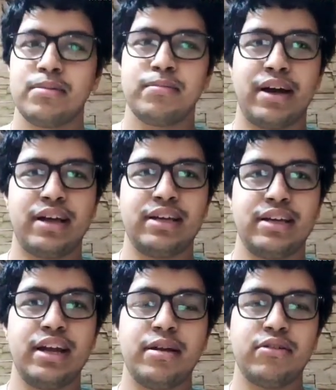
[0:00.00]
my
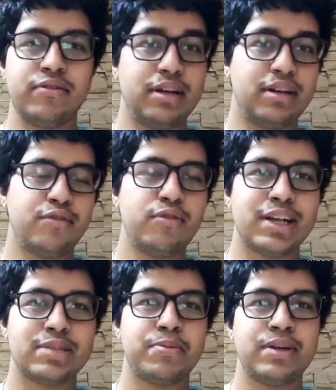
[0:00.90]
interview
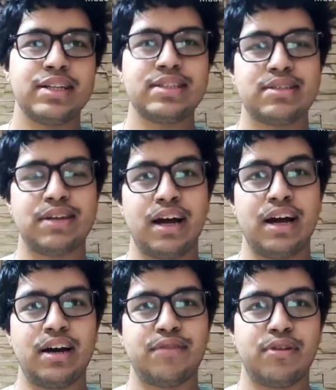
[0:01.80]
experience
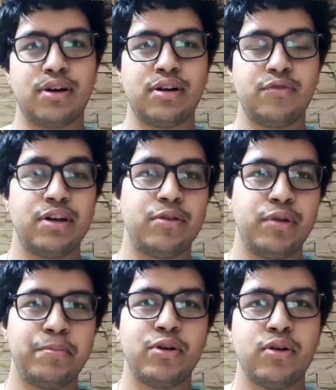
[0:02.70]
for the
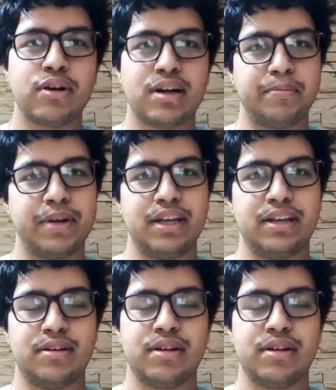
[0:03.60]
Wipro company.